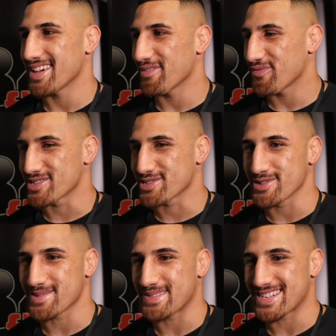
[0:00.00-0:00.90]
Yeah, it feels
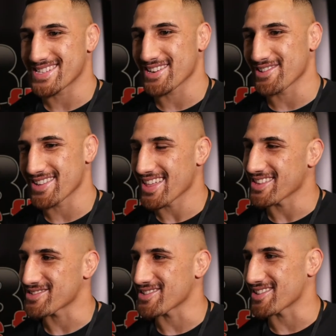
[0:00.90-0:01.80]
good to be sitting on the
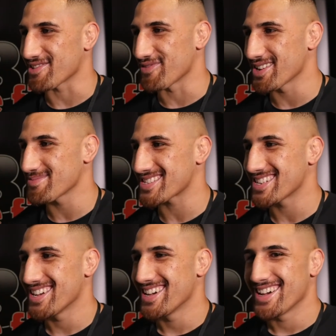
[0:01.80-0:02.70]
other side of the ropes
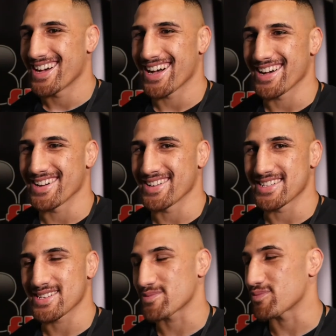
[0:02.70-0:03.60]
uh,
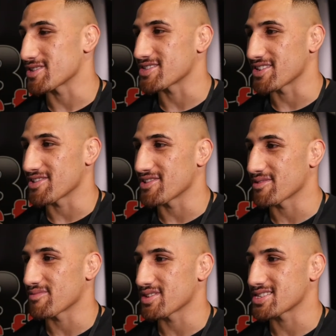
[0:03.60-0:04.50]
and just watching
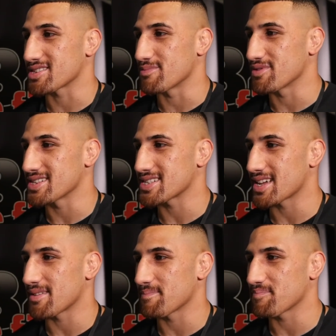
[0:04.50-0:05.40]
along, watching the boys
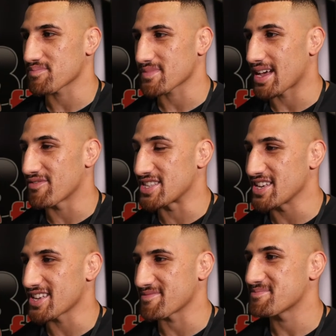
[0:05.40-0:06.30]
um, have a
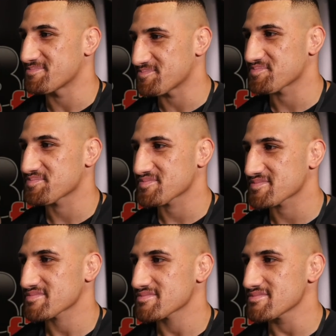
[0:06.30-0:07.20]
dig.
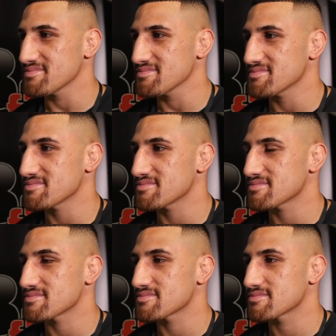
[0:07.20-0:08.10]
Mate, who are you
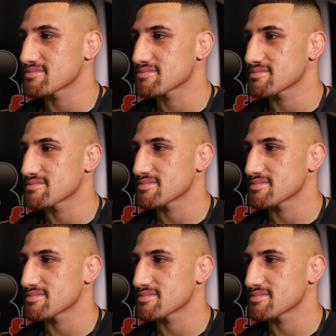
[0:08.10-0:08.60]
excited to watch tonight?